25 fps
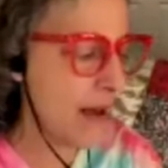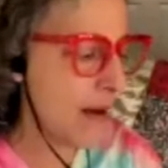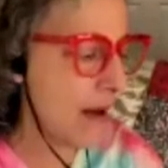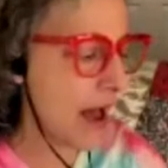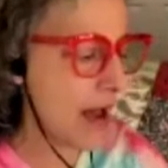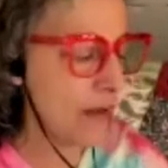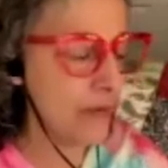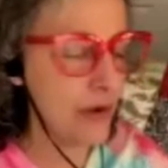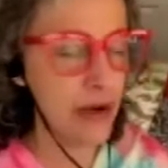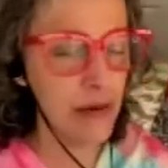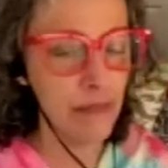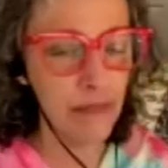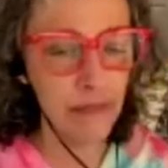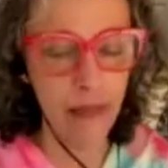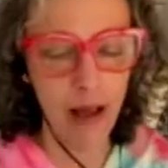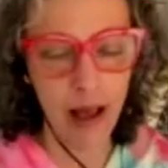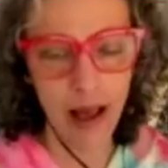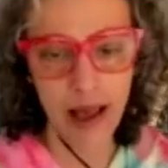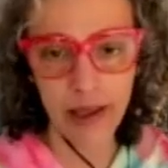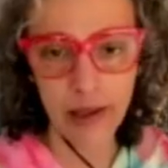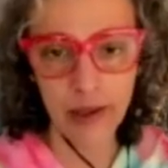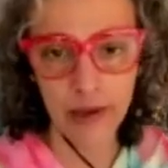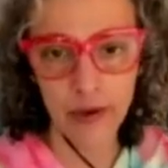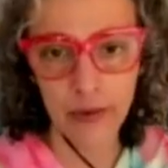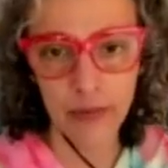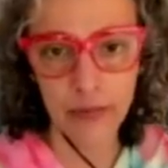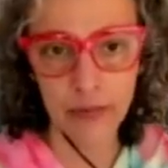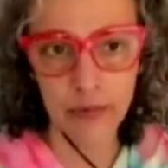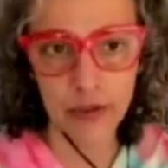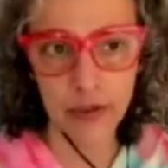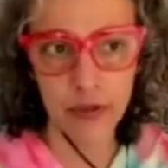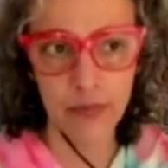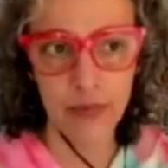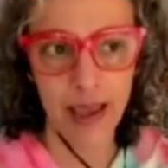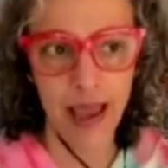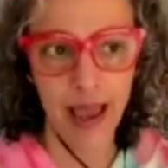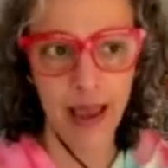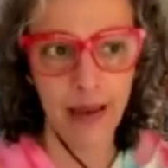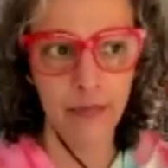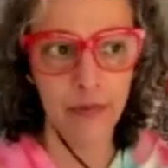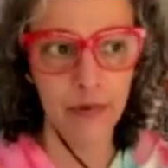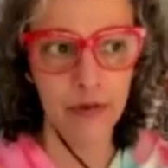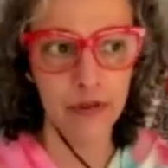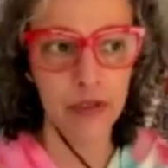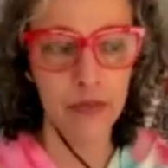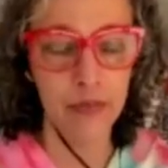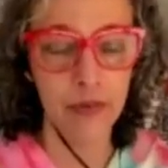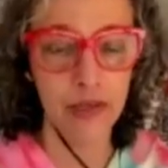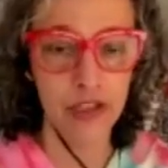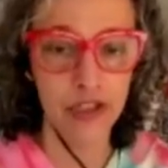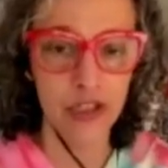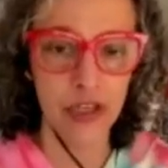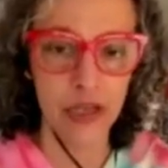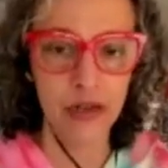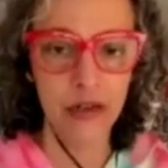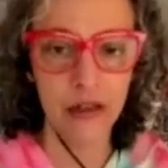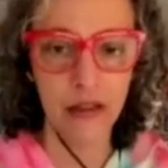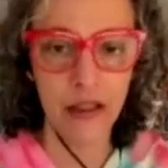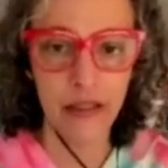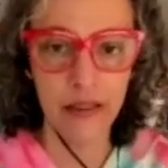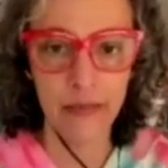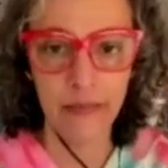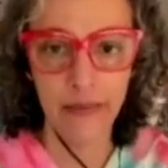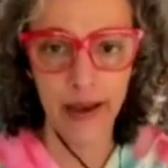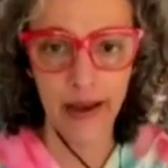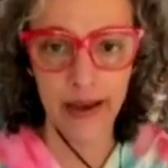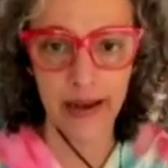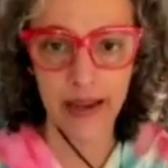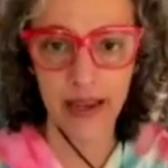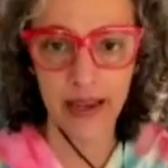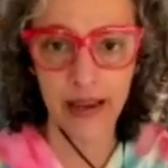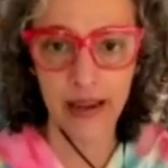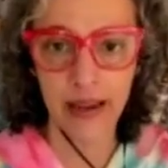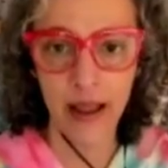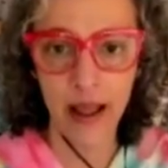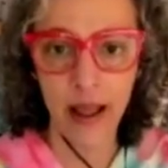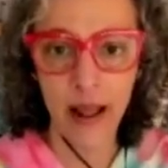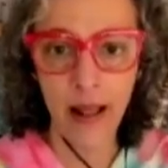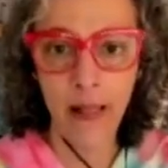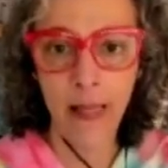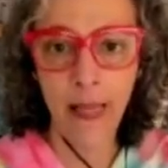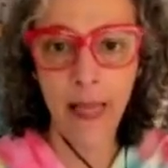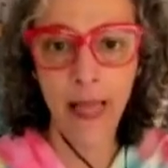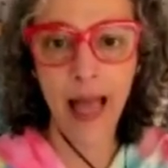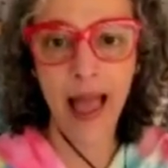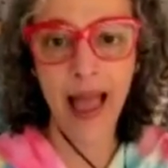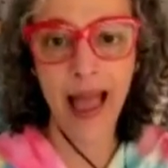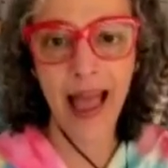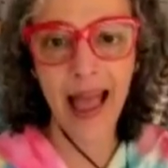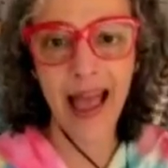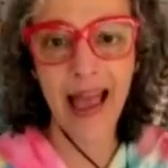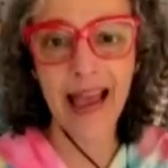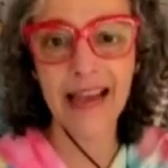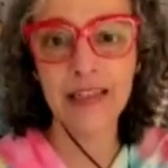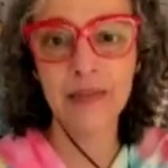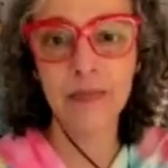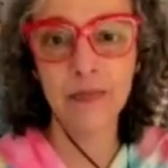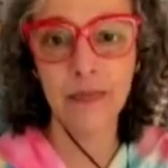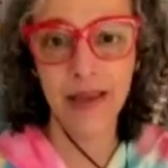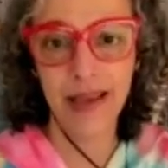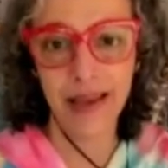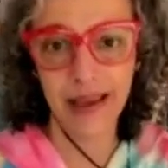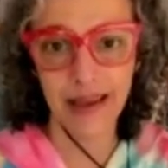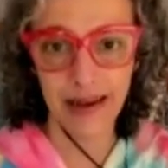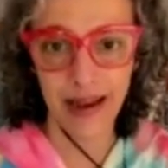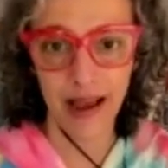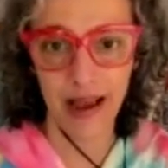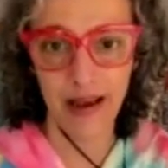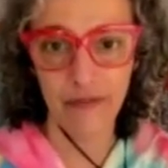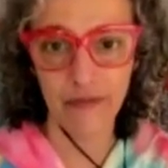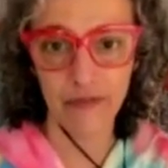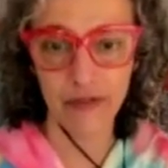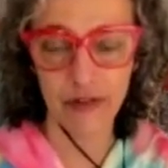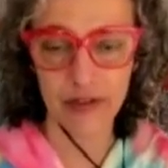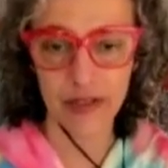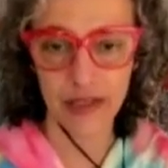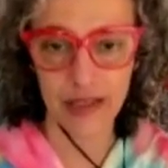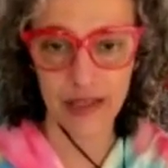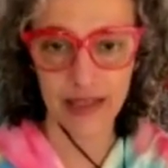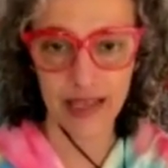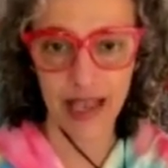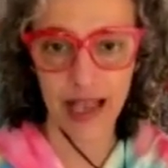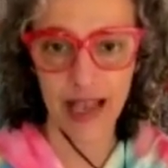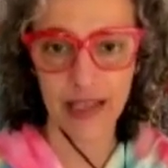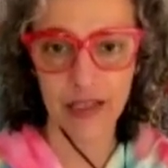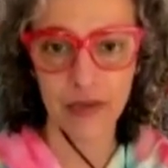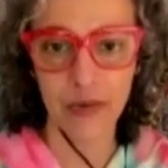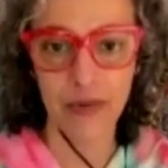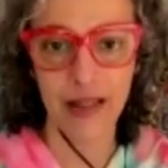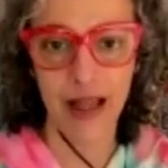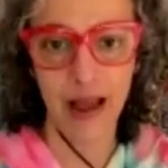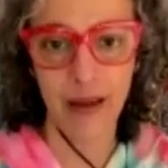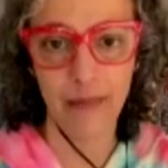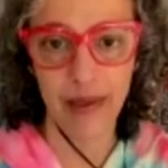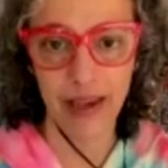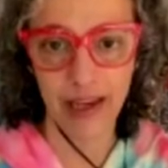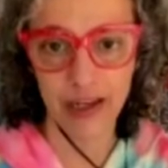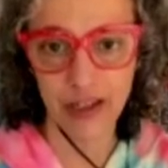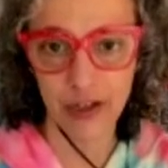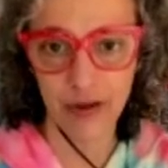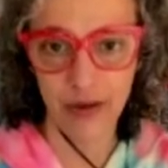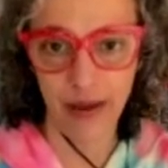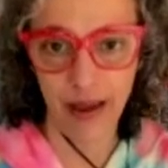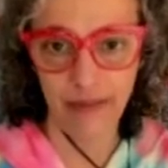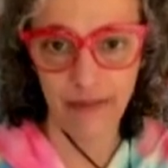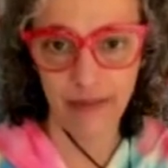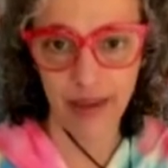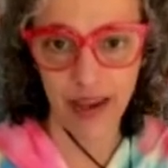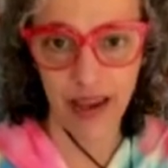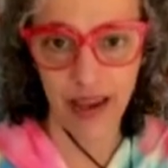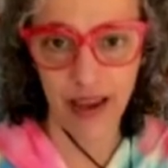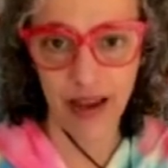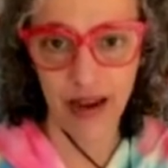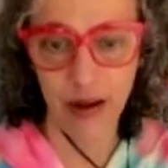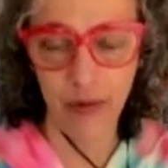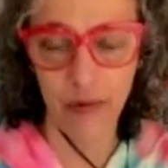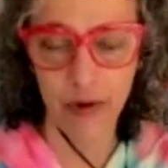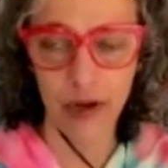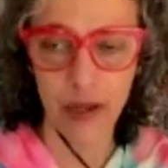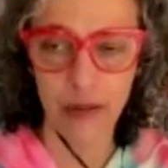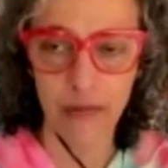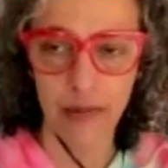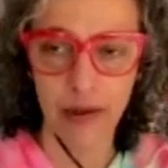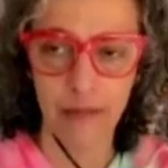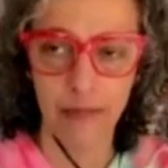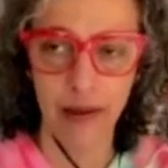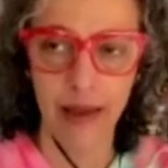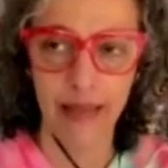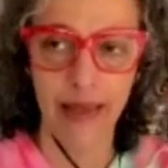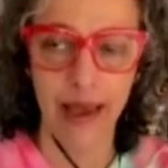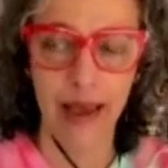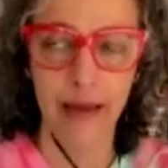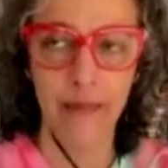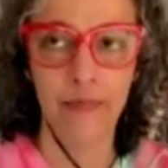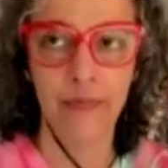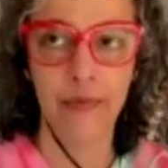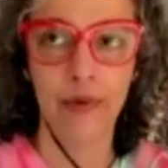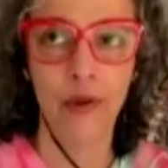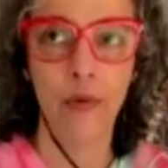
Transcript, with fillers: I wanted my hoop to be able to be gentle on the body, and big enough for success without being too heavy. Now, what do you mean by that?